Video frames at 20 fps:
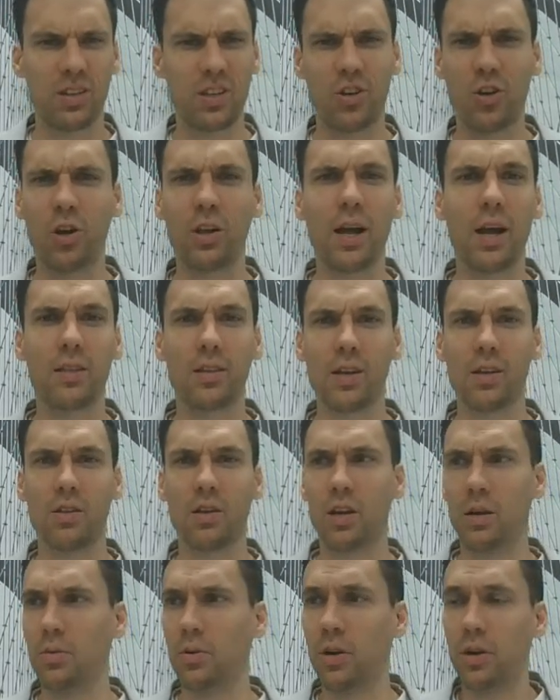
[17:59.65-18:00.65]
They're all out there.
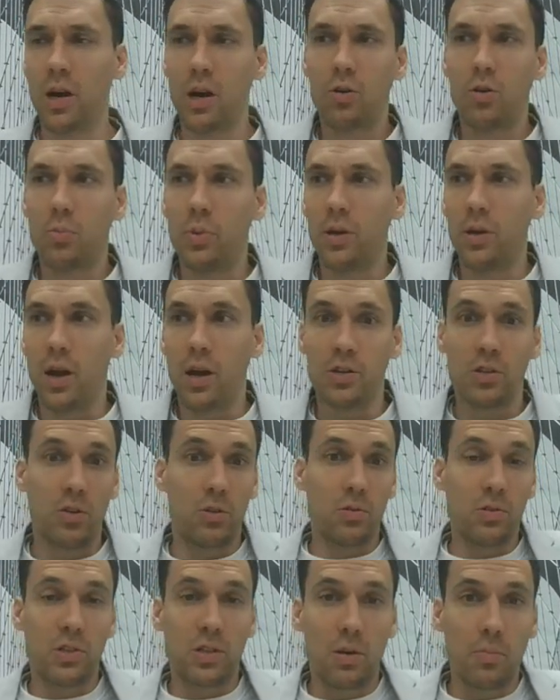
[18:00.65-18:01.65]
Don't get me wrong. I could be an
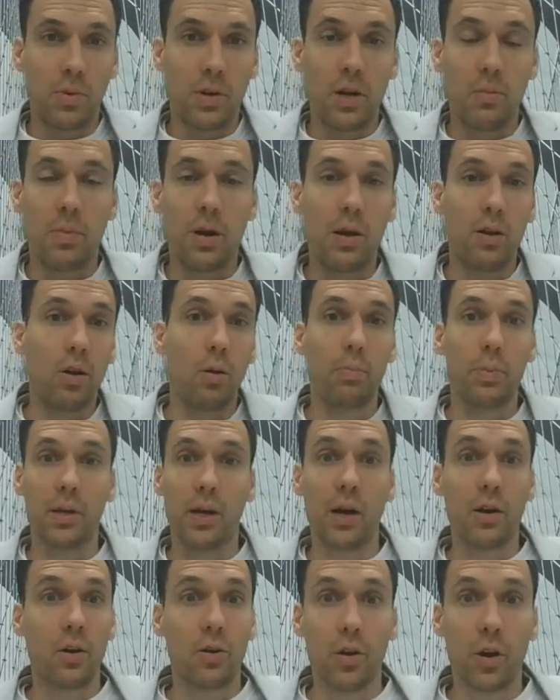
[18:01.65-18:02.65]
asshole to somebody. I might not be. I don't